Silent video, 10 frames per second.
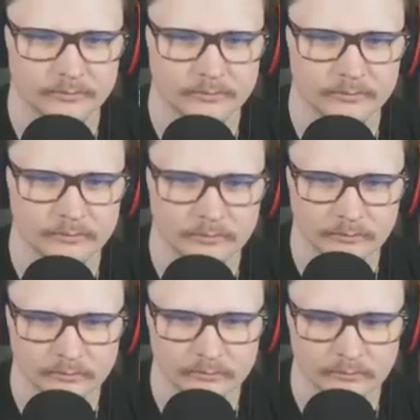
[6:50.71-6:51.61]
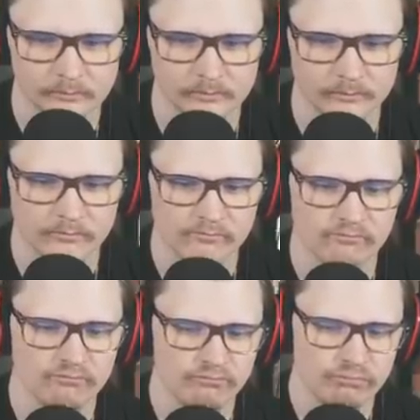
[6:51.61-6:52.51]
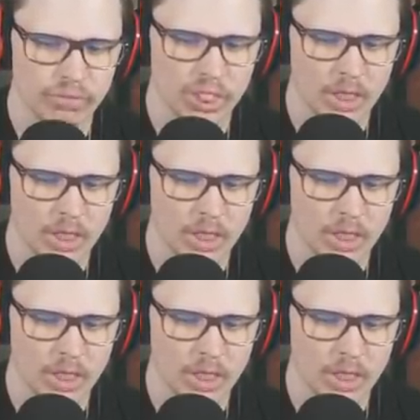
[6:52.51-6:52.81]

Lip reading: [no speech]